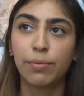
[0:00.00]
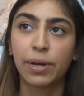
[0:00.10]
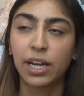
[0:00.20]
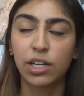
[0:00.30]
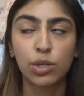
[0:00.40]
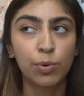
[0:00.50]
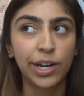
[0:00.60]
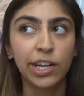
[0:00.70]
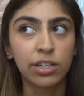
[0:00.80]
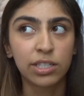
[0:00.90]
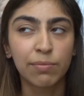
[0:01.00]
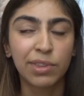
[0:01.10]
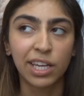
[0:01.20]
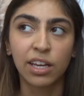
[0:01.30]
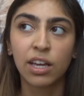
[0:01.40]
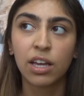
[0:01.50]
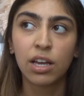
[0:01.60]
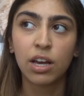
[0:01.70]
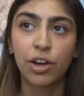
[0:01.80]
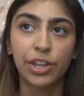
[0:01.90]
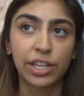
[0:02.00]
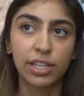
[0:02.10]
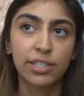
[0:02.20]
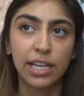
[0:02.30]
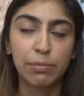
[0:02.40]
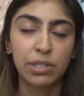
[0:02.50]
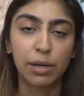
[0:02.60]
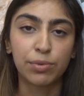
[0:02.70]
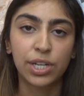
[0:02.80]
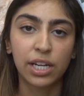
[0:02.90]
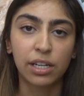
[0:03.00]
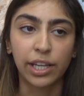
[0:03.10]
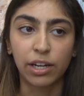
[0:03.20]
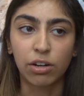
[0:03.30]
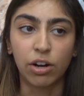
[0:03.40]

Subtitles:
up getting a 20 on something on like the same subject later